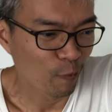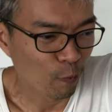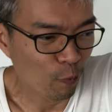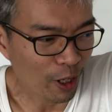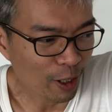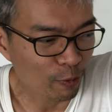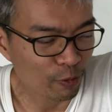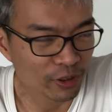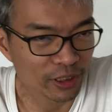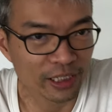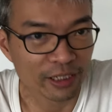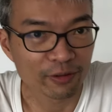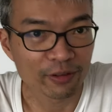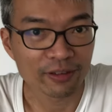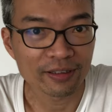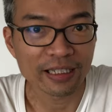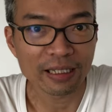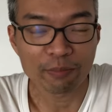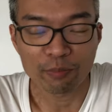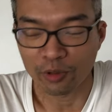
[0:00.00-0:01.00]
what would
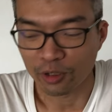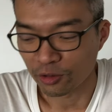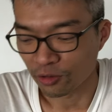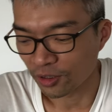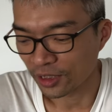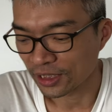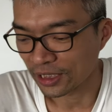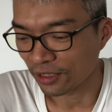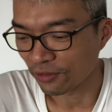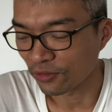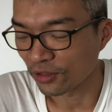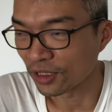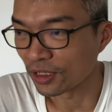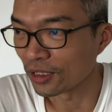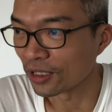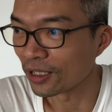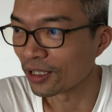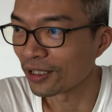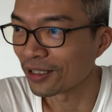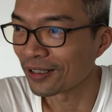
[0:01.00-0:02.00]
derail
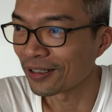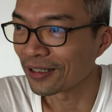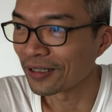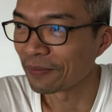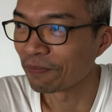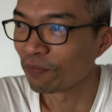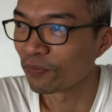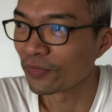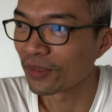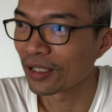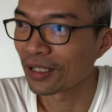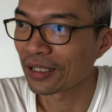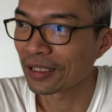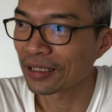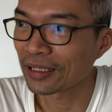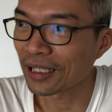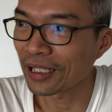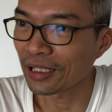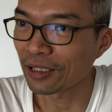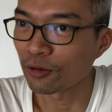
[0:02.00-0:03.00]
10.37?
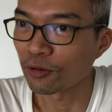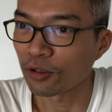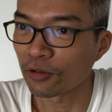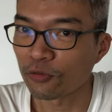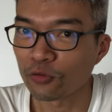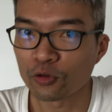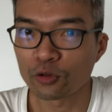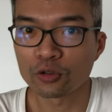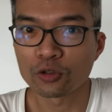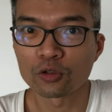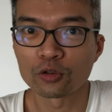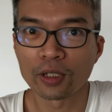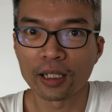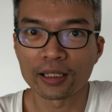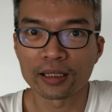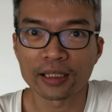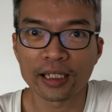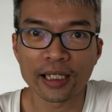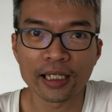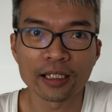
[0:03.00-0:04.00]
Kind of grateful to
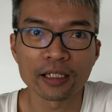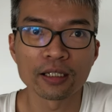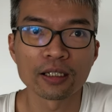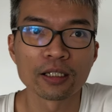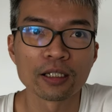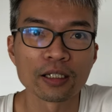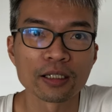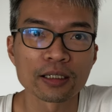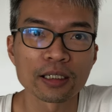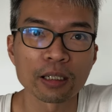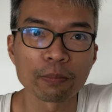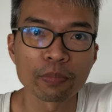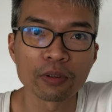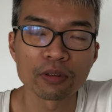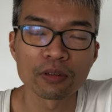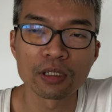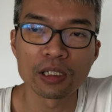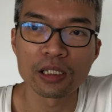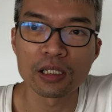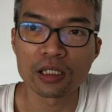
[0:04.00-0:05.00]
attend the
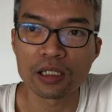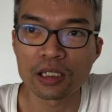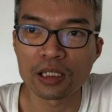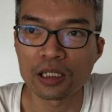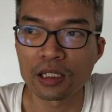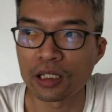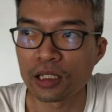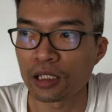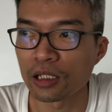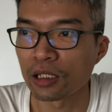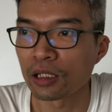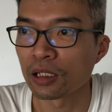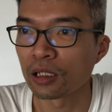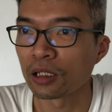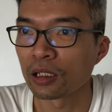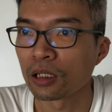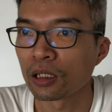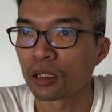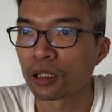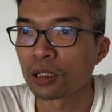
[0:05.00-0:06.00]
Keppel DC
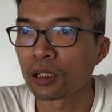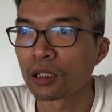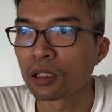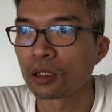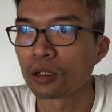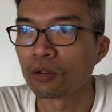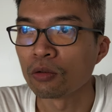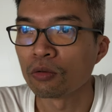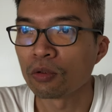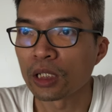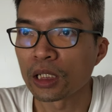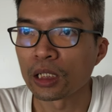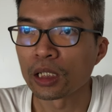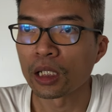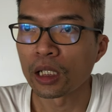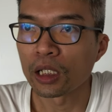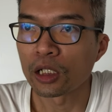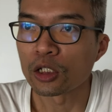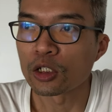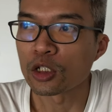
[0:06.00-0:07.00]

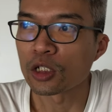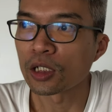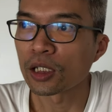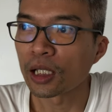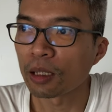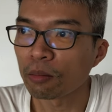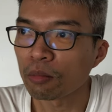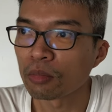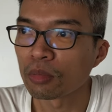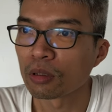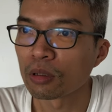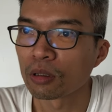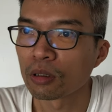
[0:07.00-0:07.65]
REIT AGM